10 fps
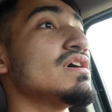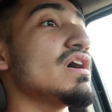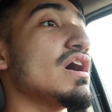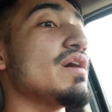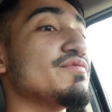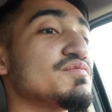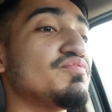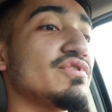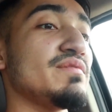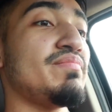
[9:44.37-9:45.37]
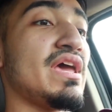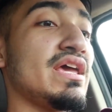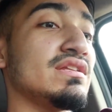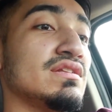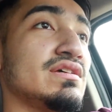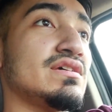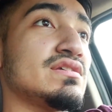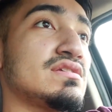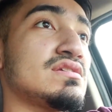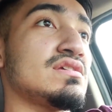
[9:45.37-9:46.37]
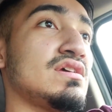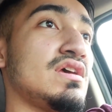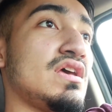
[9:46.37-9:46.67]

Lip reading: It was pretty painless.